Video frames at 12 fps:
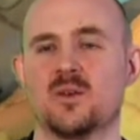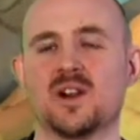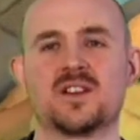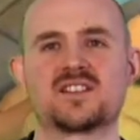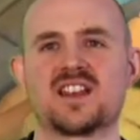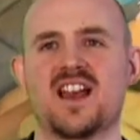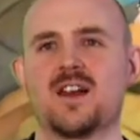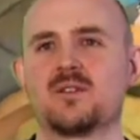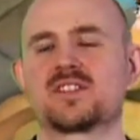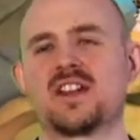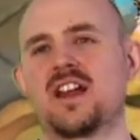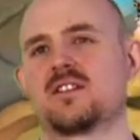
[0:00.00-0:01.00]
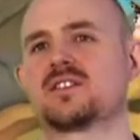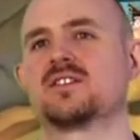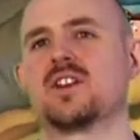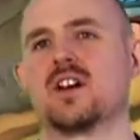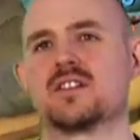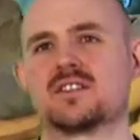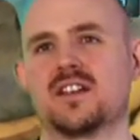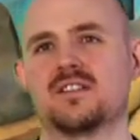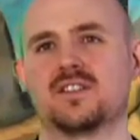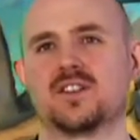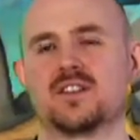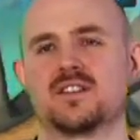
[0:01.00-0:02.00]
Well, there's hours and hours of
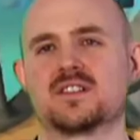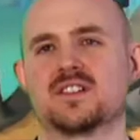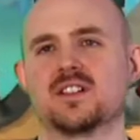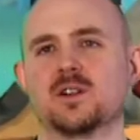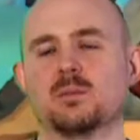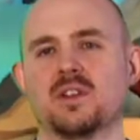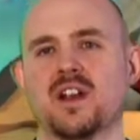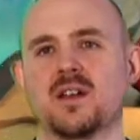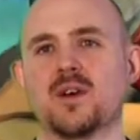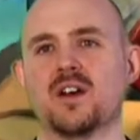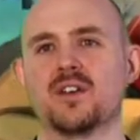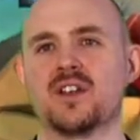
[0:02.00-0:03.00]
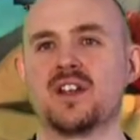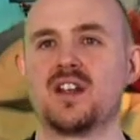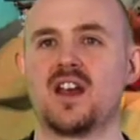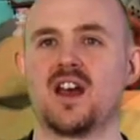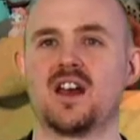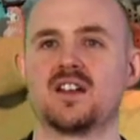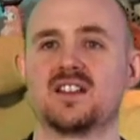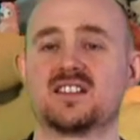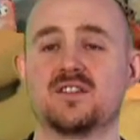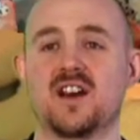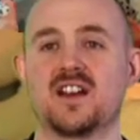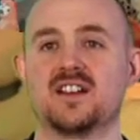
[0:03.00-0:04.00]
content for you in the single-player mode, and it's
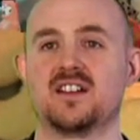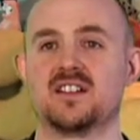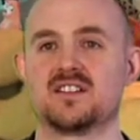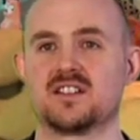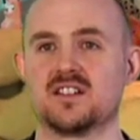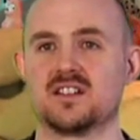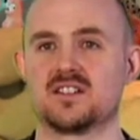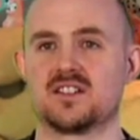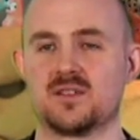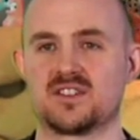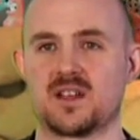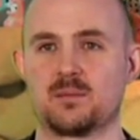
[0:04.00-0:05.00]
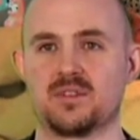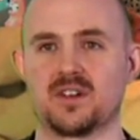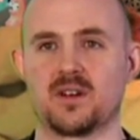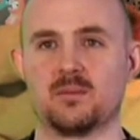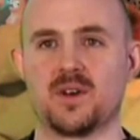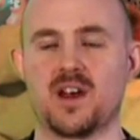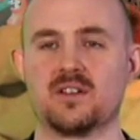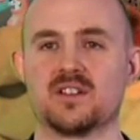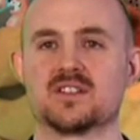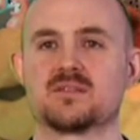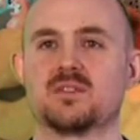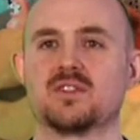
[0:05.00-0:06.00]
divided into two separate
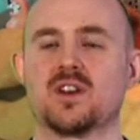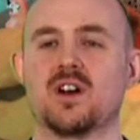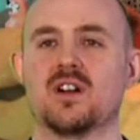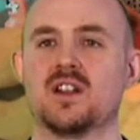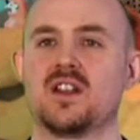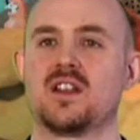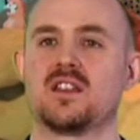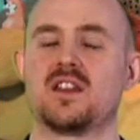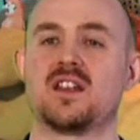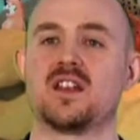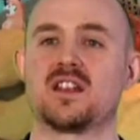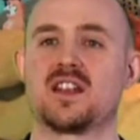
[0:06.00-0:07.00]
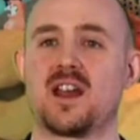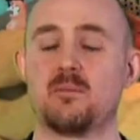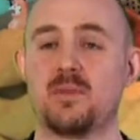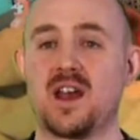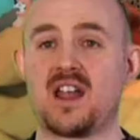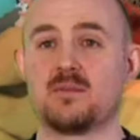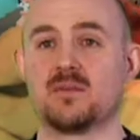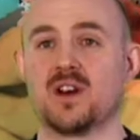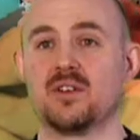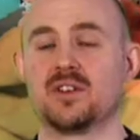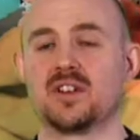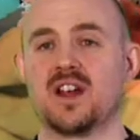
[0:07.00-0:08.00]
components. We've got the campaign
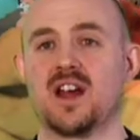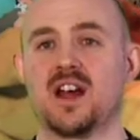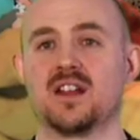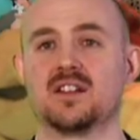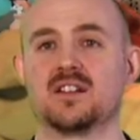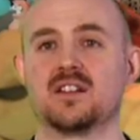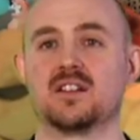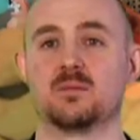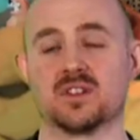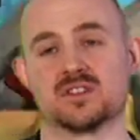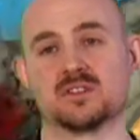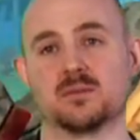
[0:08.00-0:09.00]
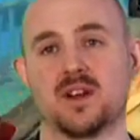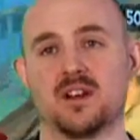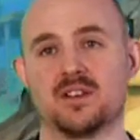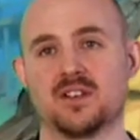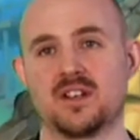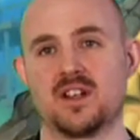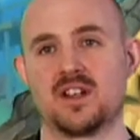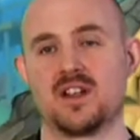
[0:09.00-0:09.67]
mode and the puzzle mode.